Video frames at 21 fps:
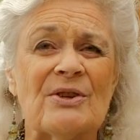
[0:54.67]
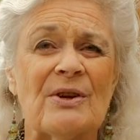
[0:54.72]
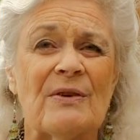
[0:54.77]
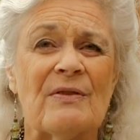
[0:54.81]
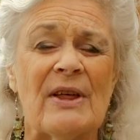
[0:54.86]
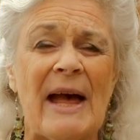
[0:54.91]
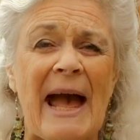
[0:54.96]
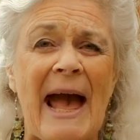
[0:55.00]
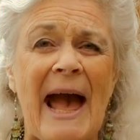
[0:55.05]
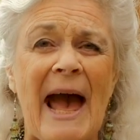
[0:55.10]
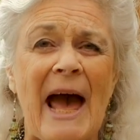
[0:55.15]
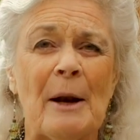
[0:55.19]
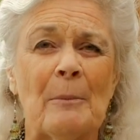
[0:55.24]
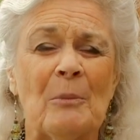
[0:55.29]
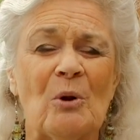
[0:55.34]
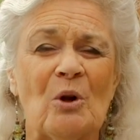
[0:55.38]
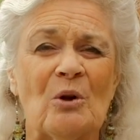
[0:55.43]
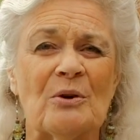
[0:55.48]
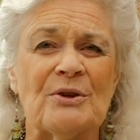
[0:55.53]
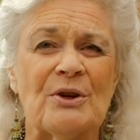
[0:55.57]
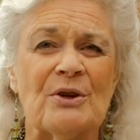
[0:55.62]
of the
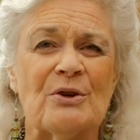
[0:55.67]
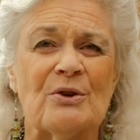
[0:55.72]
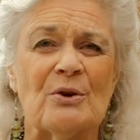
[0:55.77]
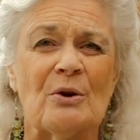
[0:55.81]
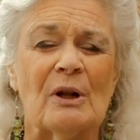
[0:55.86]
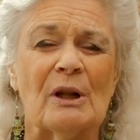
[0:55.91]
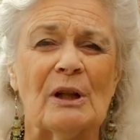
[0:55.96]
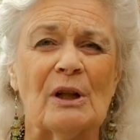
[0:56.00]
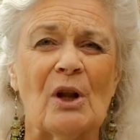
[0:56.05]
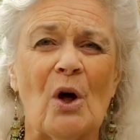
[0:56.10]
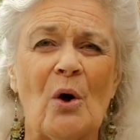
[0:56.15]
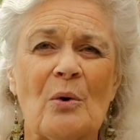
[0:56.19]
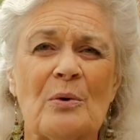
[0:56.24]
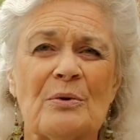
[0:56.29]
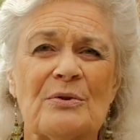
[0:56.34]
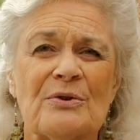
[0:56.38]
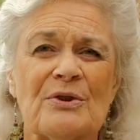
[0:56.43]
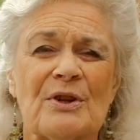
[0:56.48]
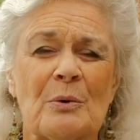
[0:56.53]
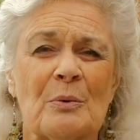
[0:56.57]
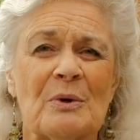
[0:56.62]
animals into
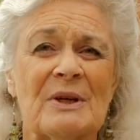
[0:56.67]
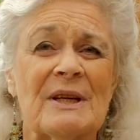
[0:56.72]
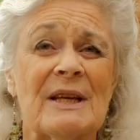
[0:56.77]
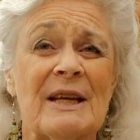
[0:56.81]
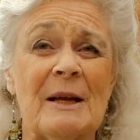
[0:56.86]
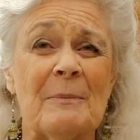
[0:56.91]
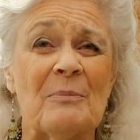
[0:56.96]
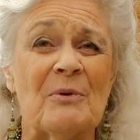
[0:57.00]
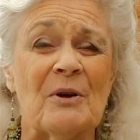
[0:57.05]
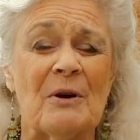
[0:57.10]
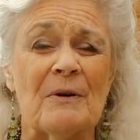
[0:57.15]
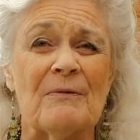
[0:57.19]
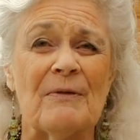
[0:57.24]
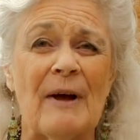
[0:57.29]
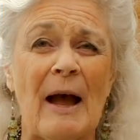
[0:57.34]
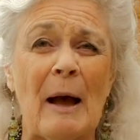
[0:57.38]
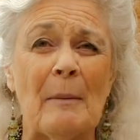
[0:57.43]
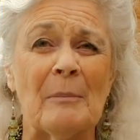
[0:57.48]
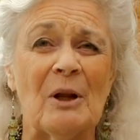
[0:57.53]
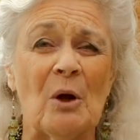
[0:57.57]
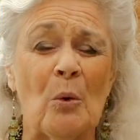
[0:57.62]
clothes that would keep their
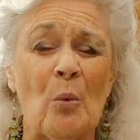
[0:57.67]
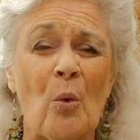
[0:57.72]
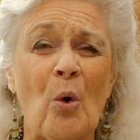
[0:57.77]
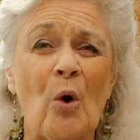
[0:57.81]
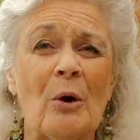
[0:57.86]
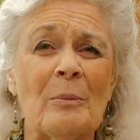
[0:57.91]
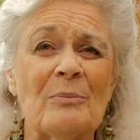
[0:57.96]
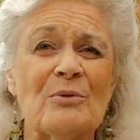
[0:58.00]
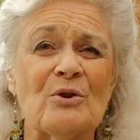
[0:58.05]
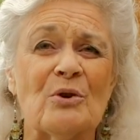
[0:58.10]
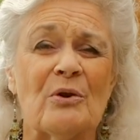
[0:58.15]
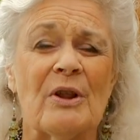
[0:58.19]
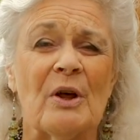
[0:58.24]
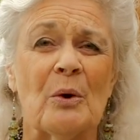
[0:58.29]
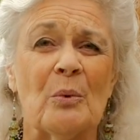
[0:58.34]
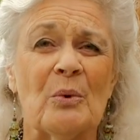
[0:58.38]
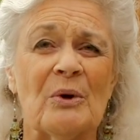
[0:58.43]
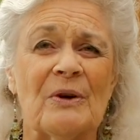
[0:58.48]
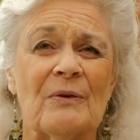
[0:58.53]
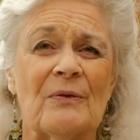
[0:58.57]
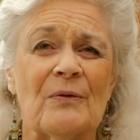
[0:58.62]
family warm so they
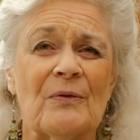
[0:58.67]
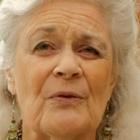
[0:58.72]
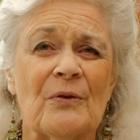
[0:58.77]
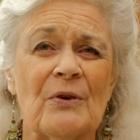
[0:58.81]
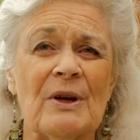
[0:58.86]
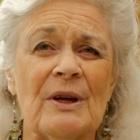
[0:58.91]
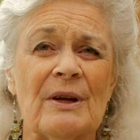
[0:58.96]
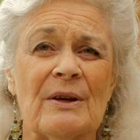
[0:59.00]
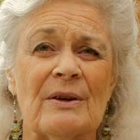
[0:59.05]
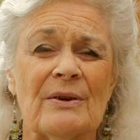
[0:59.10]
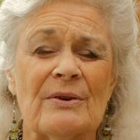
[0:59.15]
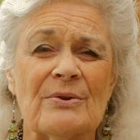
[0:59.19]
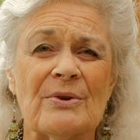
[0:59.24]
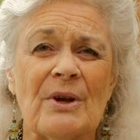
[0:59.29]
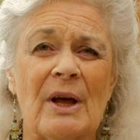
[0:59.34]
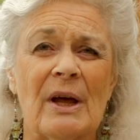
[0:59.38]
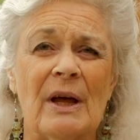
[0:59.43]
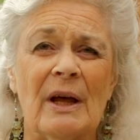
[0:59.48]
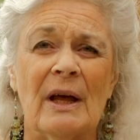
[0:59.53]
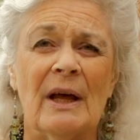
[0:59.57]
wouldn't freeze.